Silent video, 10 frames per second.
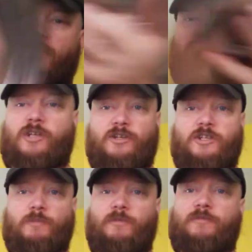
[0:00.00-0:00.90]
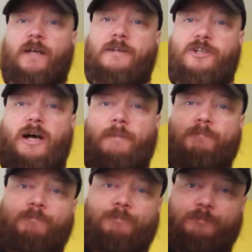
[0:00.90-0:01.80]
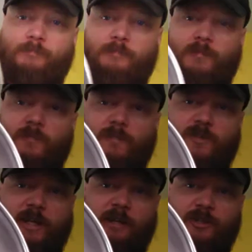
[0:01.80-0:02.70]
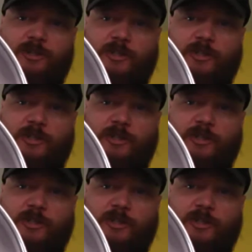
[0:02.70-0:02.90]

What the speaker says: Just got a simple flat top, stainless